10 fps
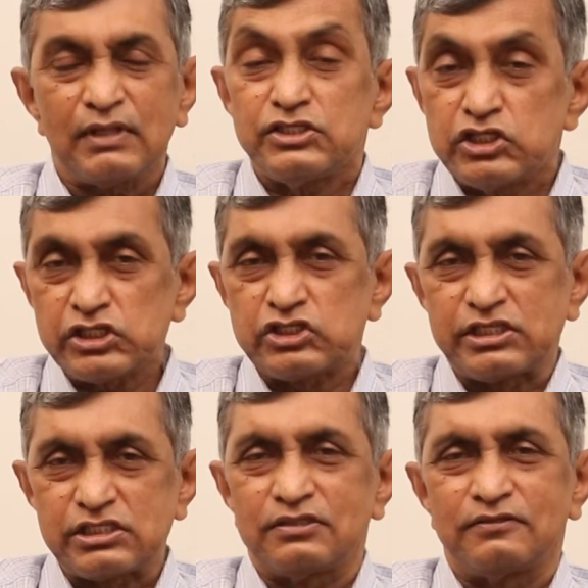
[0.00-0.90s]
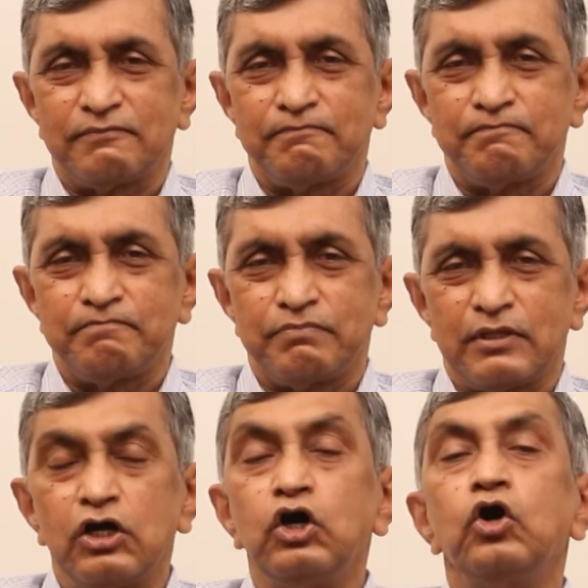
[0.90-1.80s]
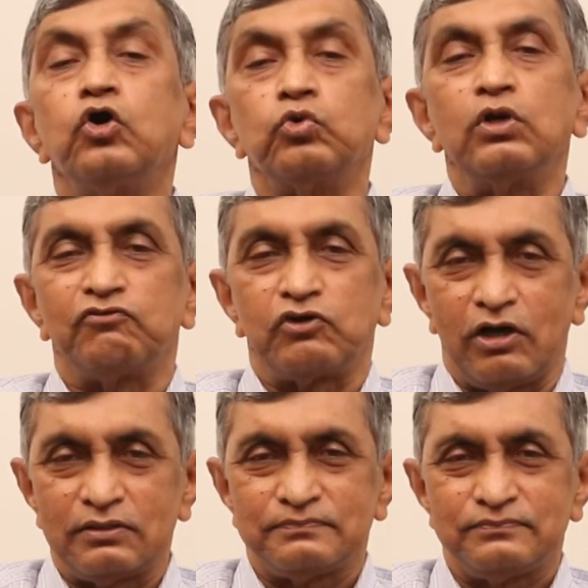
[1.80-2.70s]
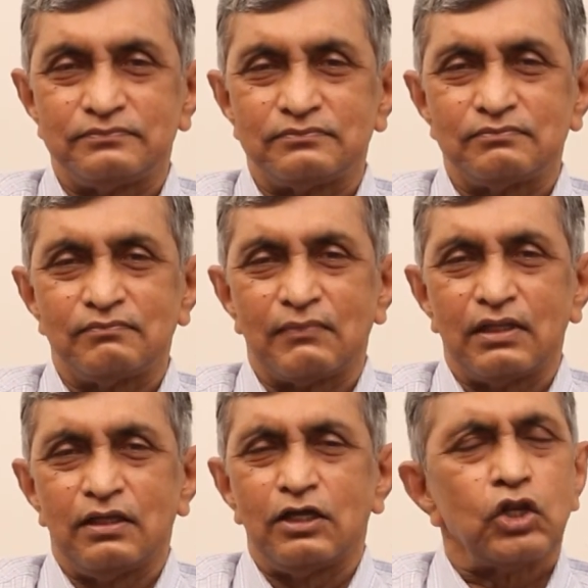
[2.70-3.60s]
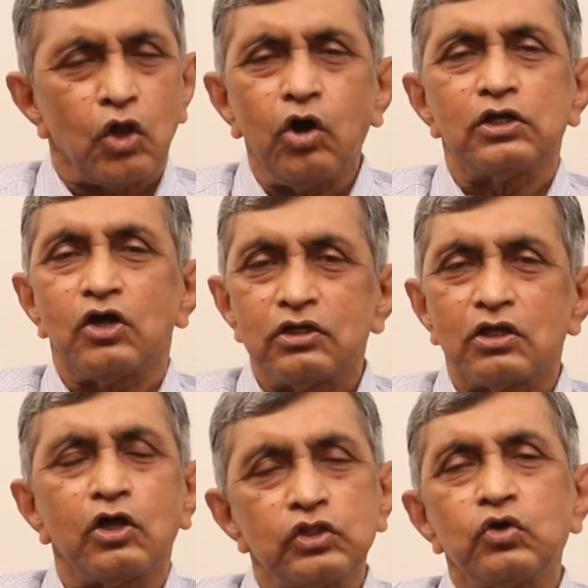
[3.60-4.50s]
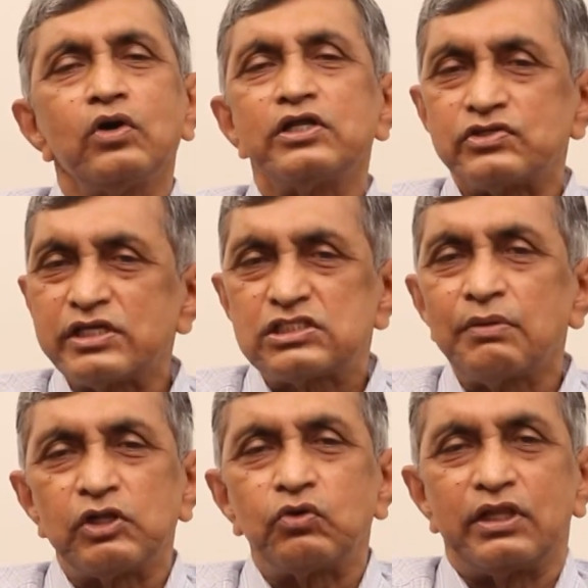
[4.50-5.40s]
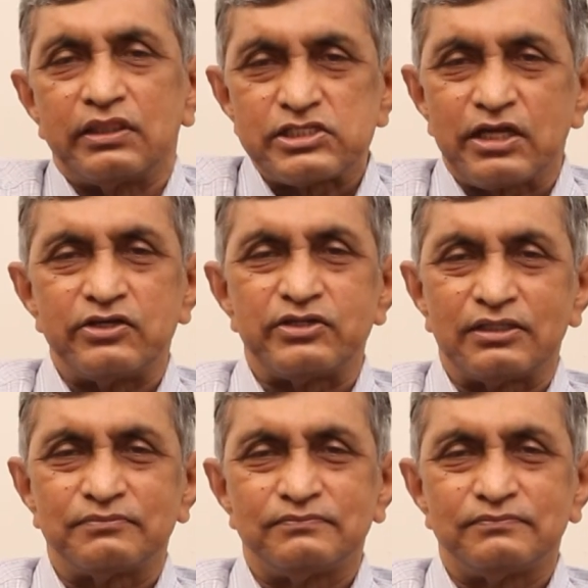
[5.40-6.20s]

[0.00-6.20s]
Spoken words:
Justice, rule of law. Law and order on the whole is reasonably good in this country.